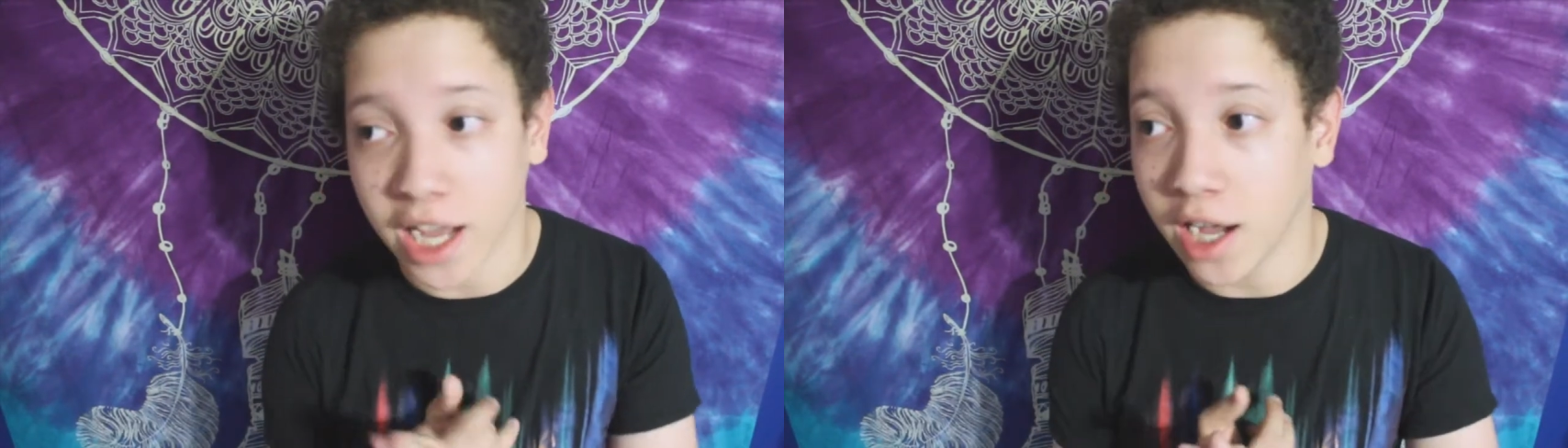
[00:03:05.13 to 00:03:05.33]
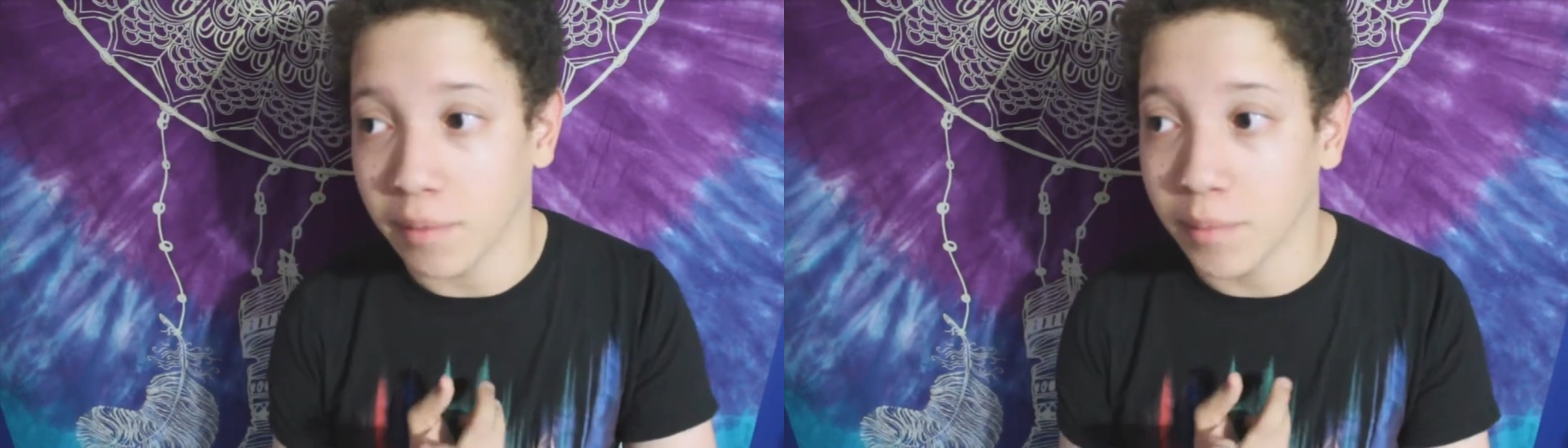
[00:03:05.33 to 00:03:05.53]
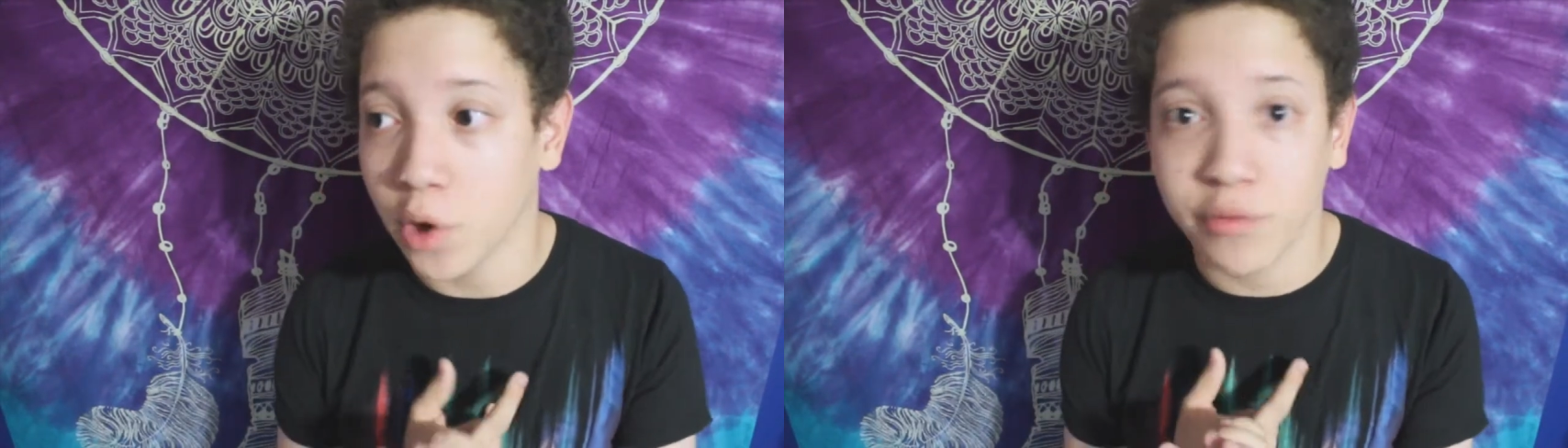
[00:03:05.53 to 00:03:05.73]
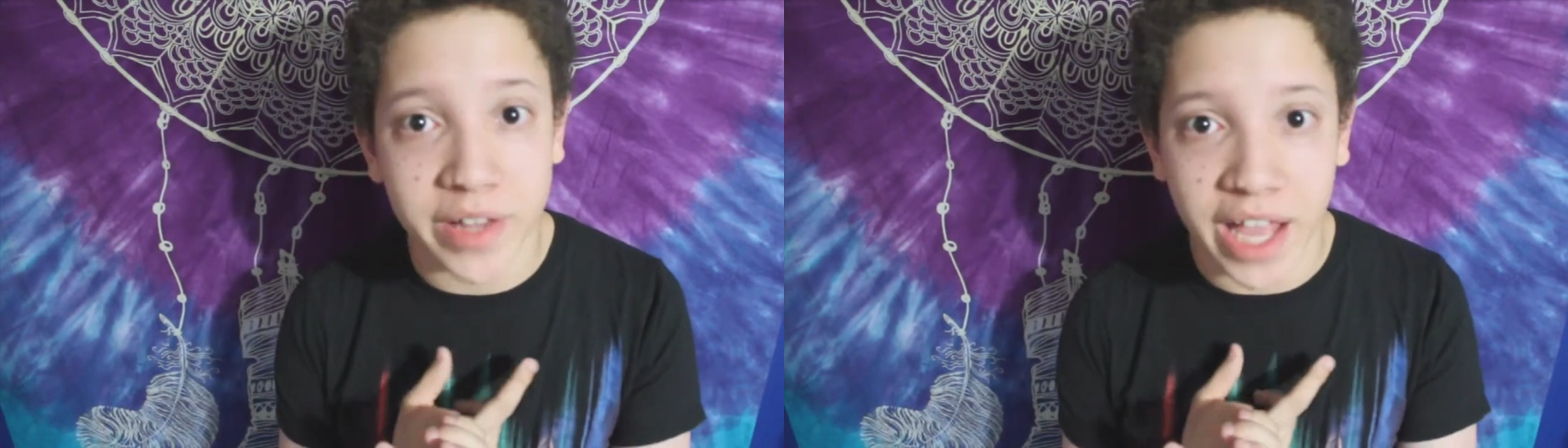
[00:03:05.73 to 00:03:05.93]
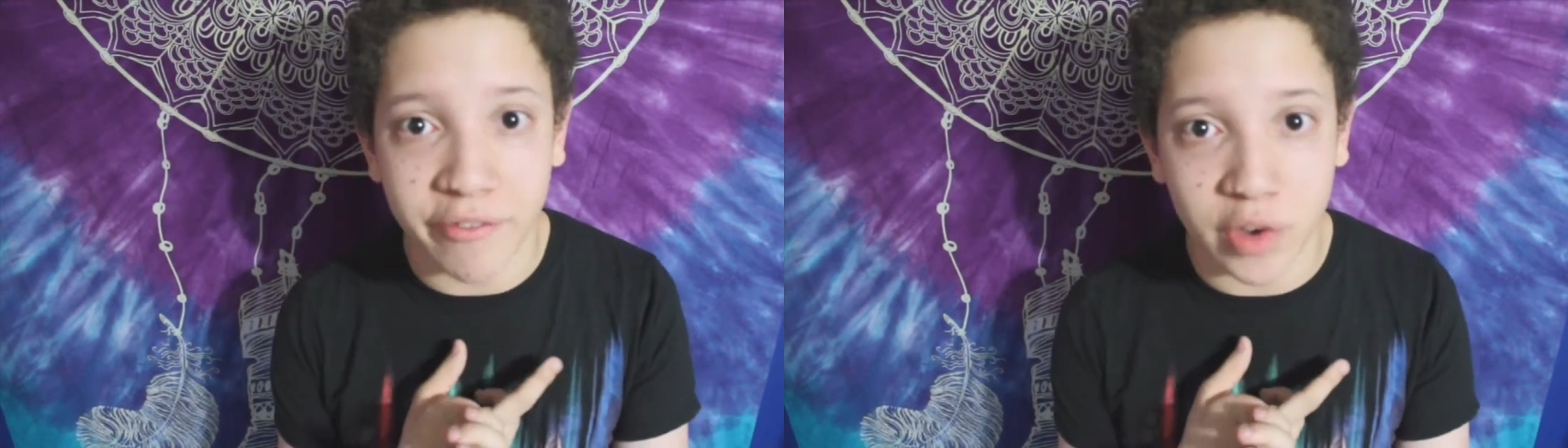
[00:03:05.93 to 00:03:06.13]

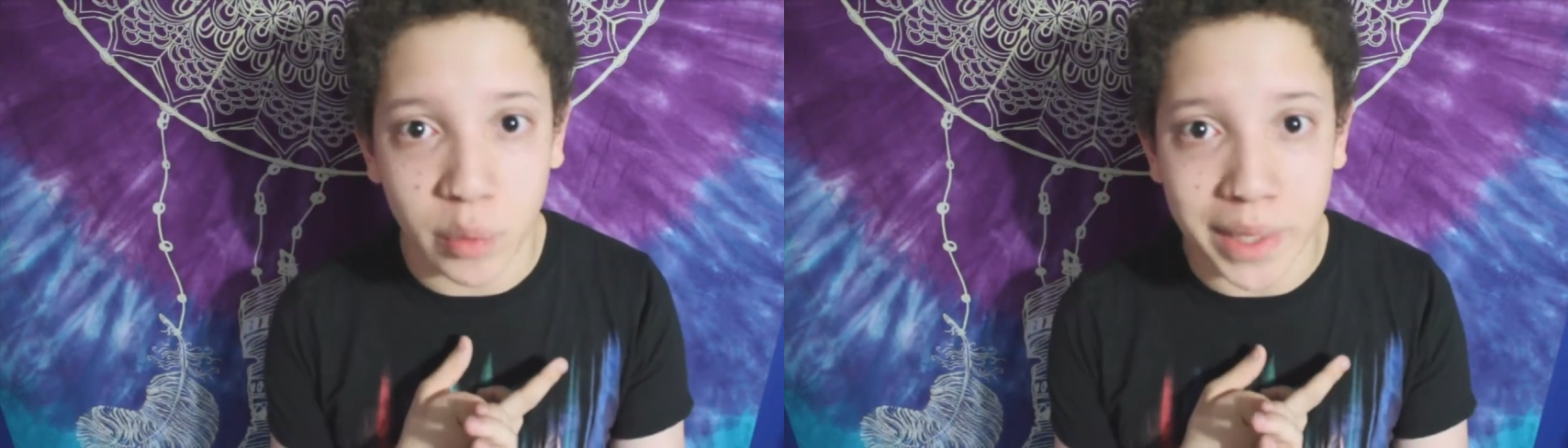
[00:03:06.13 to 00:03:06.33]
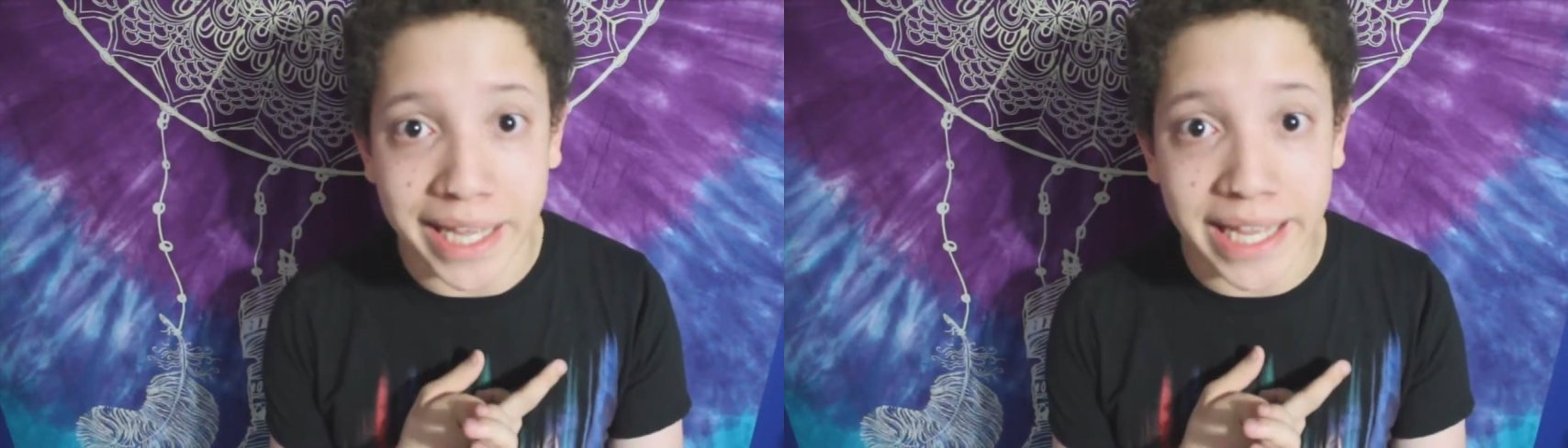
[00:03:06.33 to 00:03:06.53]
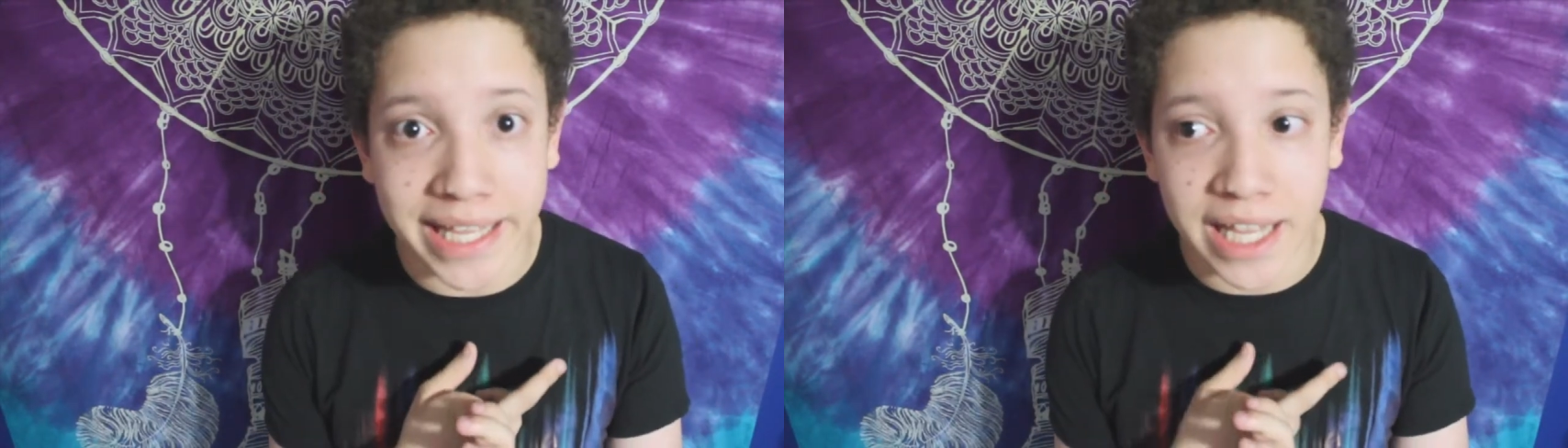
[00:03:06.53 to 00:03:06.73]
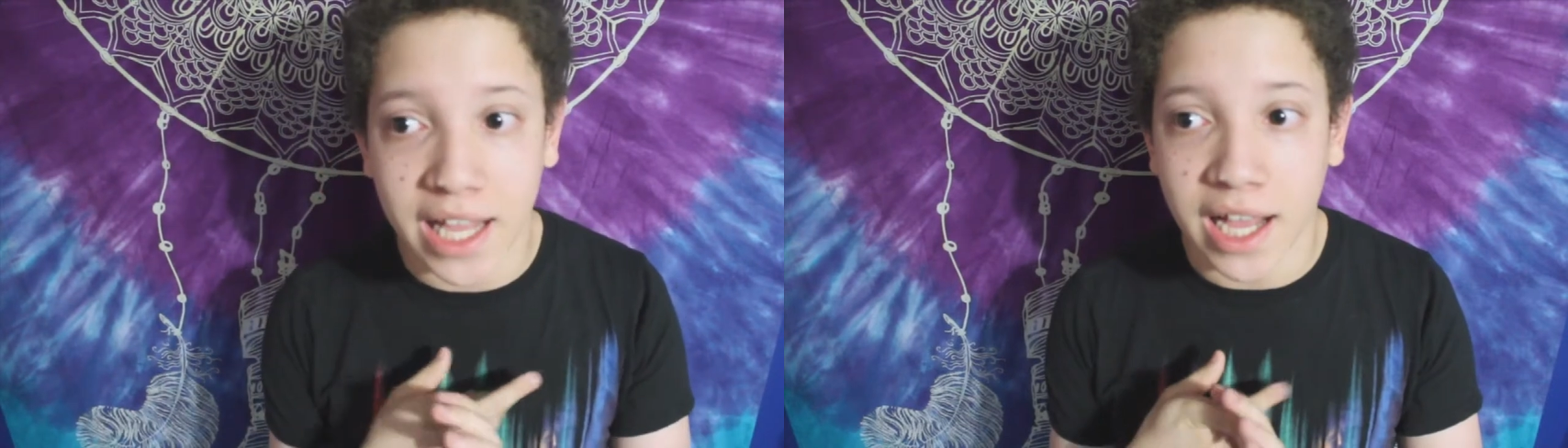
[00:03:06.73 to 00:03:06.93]
hopefully every week.